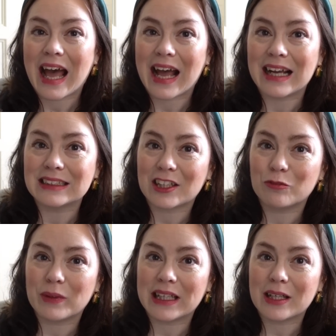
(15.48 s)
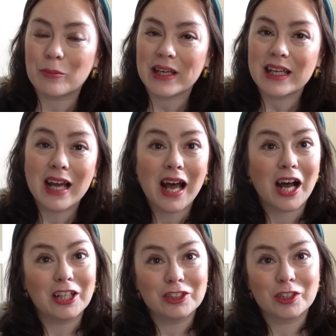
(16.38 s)
and I've been a bit
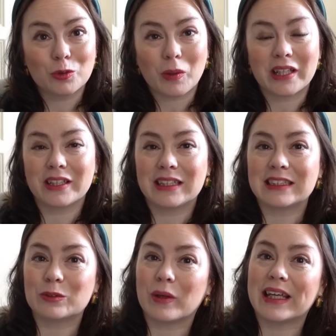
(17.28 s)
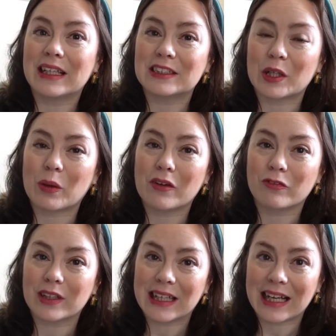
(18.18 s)
under the weather this week, so I've
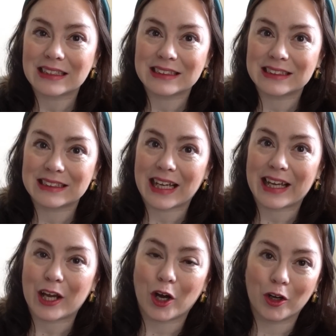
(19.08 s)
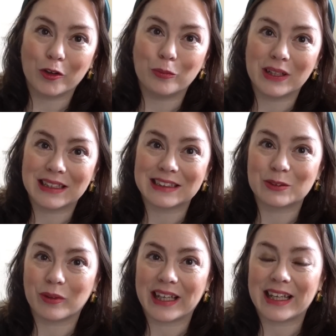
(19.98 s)
really had to stay home this
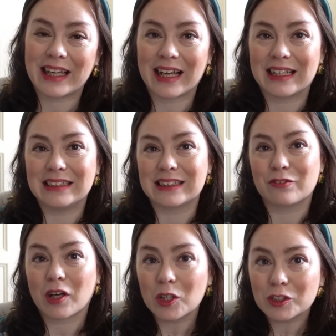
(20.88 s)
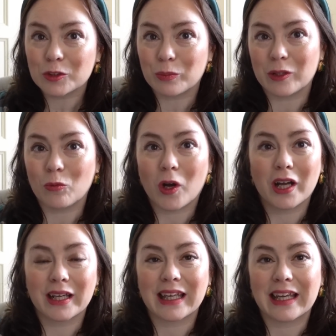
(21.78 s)
week, and I've also been
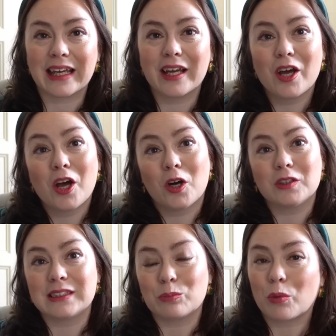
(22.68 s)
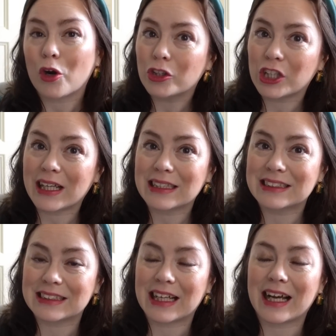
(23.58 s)
working on some
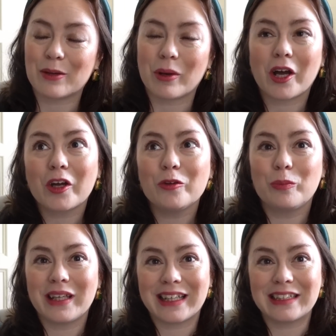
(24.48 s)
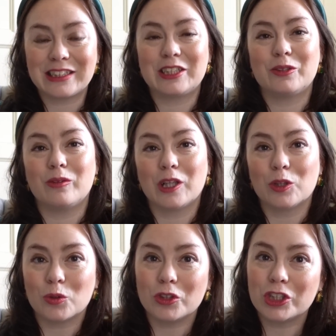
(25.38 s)
projects that I'm hoping to
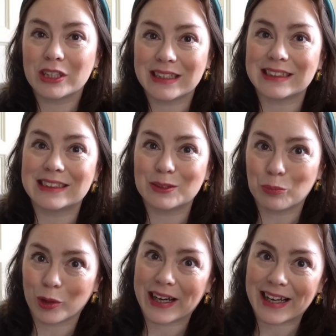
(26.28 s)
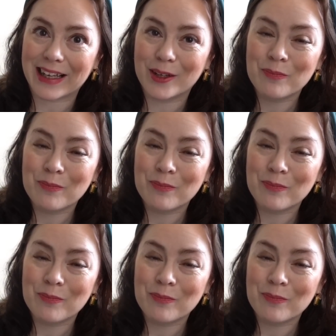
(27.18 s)
launch this spring.